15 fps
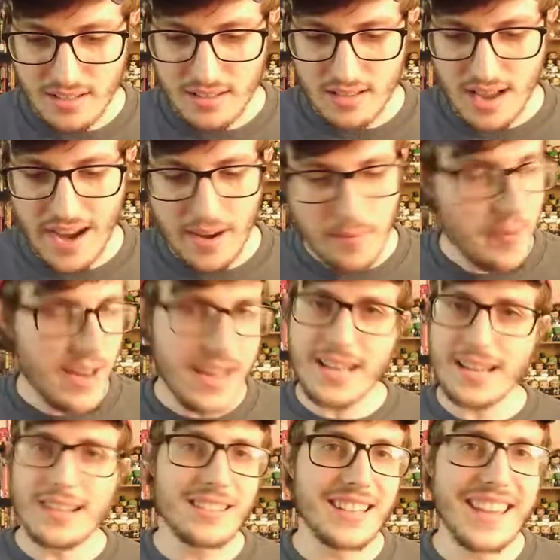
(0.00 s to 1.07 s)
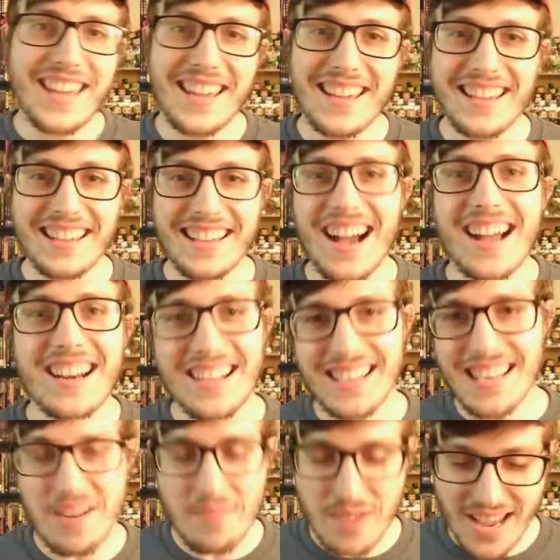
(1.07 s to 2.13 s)
I immediately got on
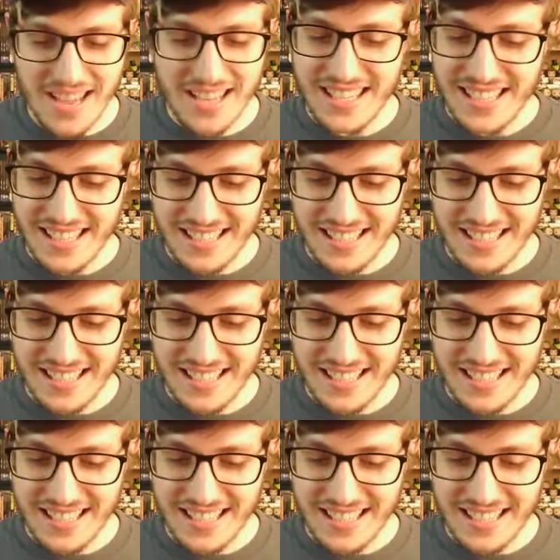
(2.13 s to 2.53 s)
eBay,